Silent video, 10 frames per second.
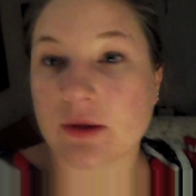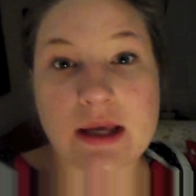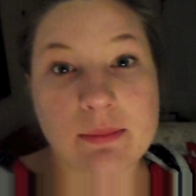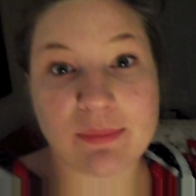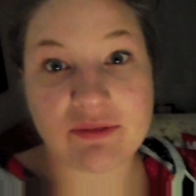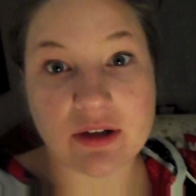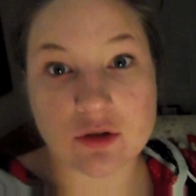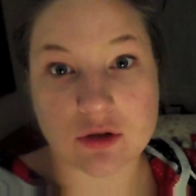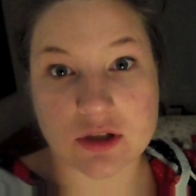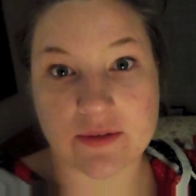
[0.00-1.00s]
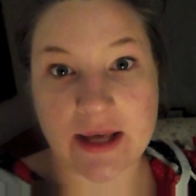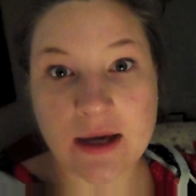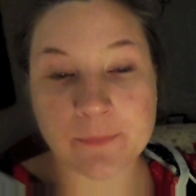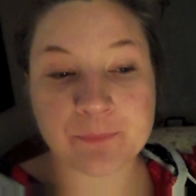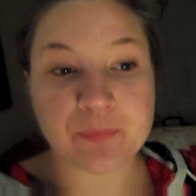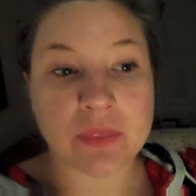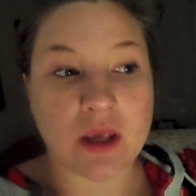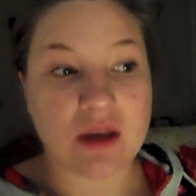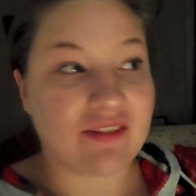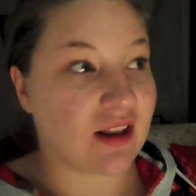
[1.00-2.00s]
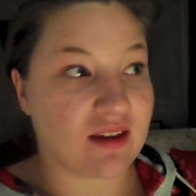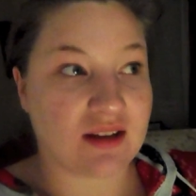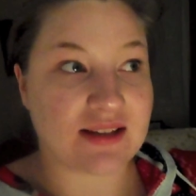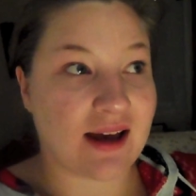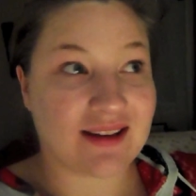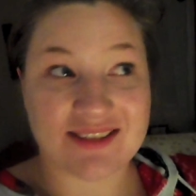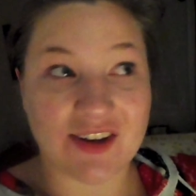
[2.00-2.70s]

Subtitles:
So keeping my fingers crossed for that. If anything else